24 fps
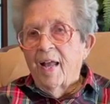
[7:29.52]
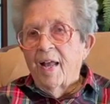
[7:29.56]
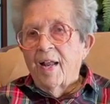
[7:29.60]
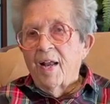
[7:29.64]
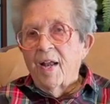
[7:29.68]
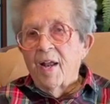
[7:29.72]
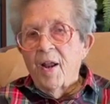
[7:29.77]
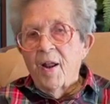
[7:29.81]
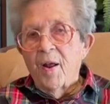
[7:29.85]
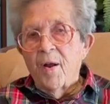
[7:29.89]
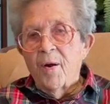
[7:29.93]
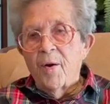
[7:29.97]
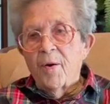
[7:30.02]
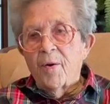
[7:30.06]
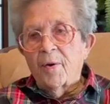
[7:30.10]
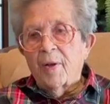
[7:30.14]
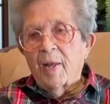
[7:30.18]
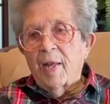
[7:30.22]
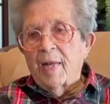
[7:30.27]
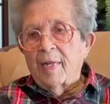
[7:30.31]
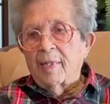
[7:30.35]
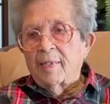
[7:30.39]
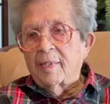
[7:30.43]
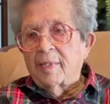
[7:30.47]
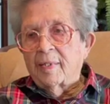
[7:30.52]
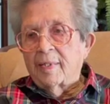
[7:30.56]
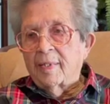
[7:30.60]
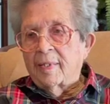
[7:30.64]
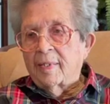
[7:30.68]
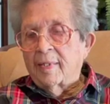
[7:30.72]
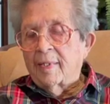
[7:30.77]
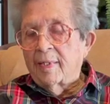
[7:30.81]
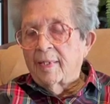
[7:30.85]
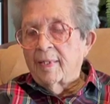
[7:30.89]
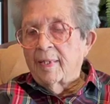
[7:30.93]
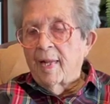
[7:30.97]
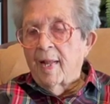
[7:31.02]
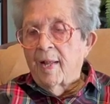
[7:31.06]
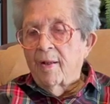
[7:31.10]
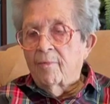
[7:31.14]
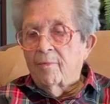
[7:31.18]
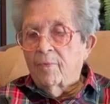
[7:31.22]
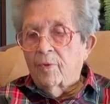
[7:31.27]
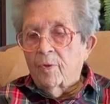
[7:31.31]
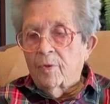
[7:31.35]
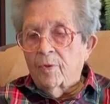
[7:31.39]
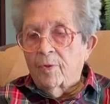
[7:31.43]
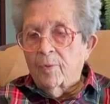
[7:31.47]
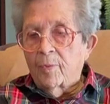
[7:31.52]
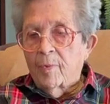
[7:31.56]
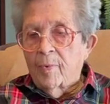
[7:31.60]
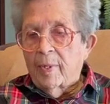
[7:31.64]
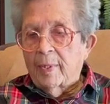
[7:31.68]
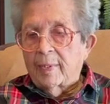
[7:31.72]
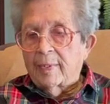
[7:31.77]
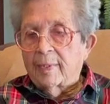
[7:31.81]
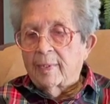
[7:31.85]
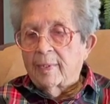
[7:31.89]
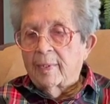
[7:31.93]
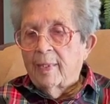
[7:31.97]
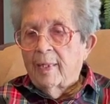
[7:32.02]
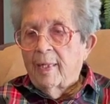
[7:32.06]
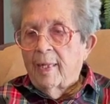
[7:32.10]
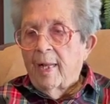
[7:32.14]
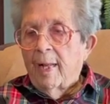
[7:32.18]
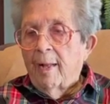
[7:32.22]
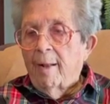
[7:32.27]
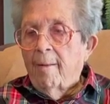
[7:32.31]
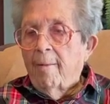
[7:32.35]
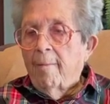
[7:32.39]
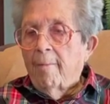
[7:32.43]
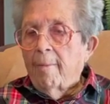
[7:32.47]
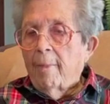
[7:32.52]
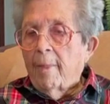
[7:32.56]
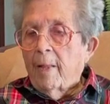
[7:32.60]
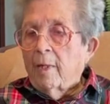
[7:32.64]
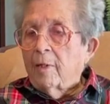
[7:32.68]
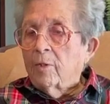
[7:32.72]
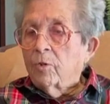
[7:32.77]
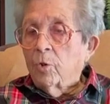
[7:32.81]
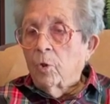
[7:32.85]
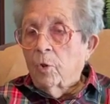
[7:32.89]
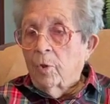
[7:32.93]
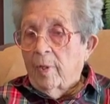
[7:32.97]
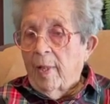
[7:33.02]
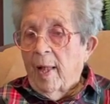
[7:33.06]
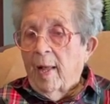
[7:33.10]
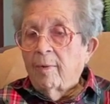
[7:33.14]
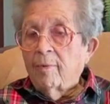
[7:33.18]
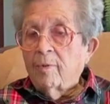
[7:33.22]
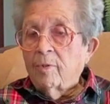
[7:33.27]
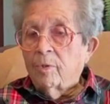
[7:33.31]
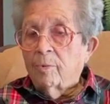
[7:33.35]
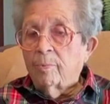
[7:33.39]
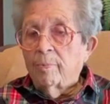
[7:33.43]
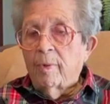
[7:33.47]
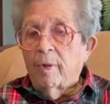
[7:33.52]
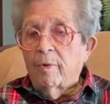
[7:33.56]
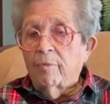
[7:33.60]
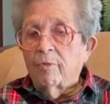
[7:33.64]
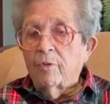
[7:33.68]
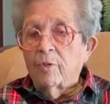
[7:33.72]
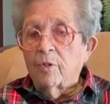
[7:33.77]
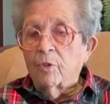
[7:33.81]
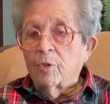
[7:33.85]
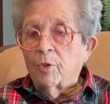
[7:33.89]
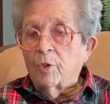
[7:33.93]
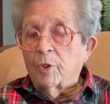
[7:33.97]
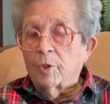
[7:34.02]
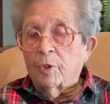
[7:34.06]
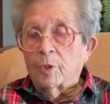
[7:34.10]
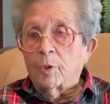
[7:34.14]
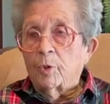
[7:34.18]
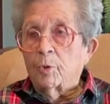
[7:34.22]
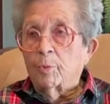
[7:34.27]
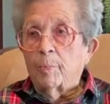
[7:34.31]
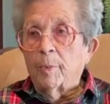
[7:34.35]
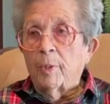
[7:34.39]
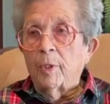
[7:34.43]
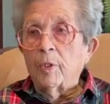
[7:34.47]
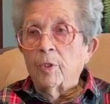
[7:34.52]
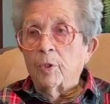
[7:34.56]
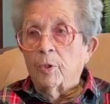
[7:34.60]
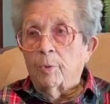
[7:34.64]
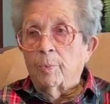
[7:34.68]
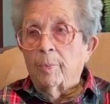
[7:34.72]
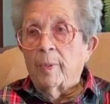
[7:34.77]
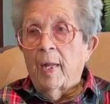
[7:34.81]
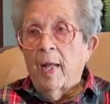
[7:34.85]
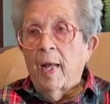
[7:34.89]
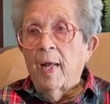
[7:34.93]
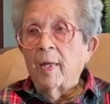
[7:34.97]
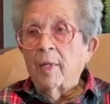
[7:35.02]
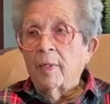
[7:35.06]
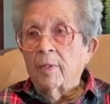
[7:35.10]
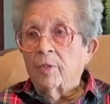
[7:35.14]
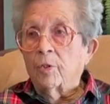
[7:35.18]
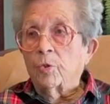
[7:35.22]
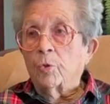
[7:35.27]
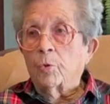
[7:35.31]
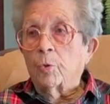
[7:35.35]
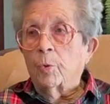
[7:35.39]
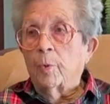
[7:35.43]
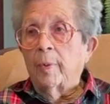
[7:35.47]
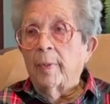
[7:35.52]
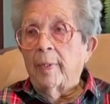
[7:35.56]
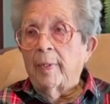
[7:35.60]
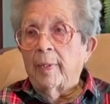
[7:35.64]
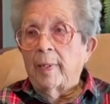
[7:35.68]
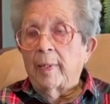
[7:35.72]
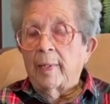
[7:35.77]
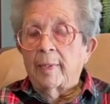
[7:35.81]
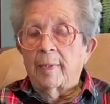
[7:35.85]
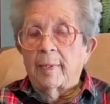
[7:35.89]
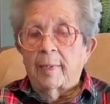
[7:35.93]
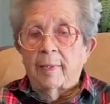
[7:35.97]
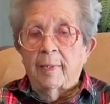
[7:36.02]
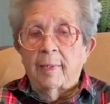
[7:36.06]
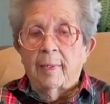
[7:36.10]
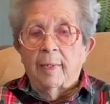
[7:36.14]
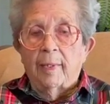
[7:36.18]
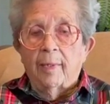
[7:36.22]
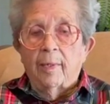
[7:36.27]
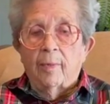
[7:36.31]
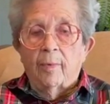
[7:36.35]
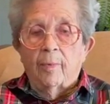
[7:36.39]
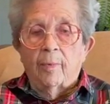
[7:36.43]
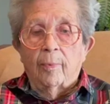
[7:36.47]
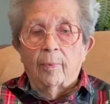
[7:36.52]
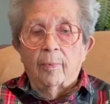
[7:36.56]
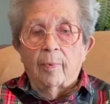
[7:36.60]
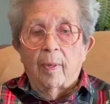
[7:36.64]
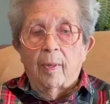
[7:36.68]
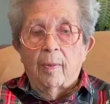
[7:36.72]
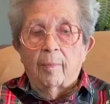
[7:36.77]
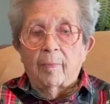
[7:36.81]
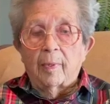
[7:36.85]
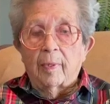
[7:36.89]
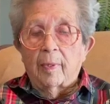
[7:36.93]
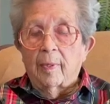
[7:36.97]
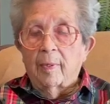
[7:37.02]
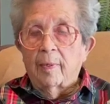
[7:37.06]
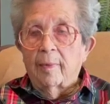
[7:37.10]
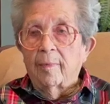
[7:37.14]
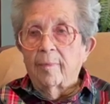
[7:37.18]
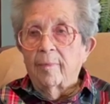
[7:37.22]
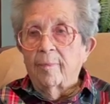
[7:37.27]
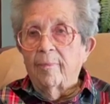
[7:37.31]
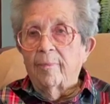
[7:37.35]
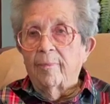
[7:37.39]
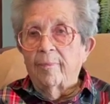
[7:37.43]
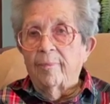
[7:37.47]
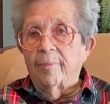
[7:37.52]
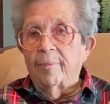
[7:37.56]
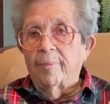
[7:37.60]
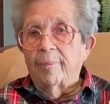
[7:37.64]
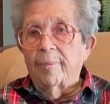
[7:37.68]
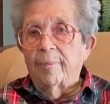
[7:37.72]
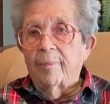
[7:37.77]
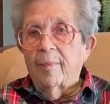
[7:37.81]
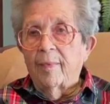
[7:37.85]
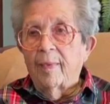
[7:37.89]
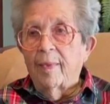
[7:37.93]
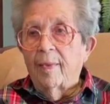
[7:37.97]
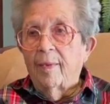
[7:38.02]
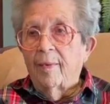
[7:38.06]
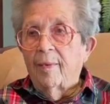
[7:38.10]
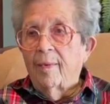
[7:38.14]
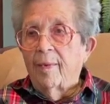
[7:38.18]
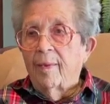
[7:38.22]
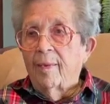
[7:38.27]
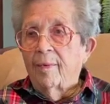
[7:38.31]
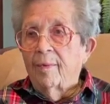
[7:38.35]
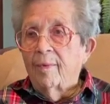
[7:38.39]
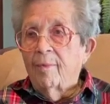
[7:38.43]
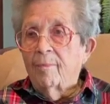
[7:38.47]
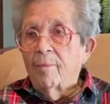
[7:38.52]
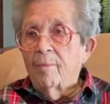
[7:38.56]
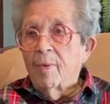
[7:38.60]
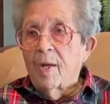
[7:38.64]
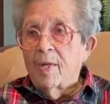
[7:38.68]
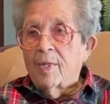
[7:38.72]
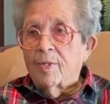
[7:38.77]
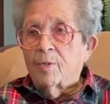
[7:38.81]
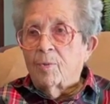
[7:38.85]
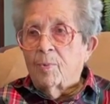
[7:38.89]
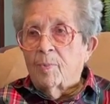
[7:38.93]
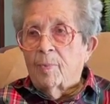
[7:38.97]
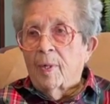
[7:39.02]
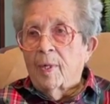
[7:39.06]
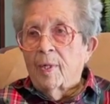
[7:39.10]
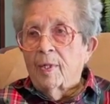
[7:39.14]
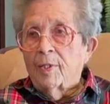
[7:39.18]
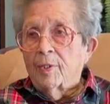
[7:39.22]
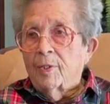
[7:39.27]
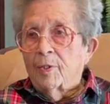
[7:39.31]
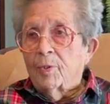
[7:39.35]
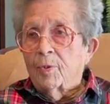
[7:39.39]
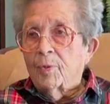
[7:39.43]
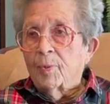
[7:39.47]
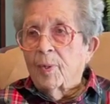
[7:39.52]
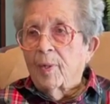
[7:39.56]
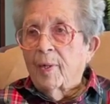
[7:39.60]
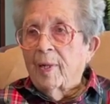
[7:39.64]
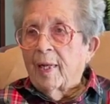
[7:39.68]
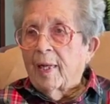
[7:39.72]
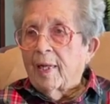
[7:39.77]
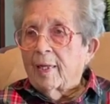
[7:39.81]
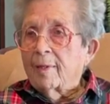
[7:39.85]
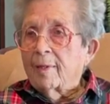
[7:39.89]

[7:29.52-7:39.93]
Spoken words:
No, Kansas didn't have earthquakes. So that was my first experience, but I enjoyed it. I mean, might as well enjoy it.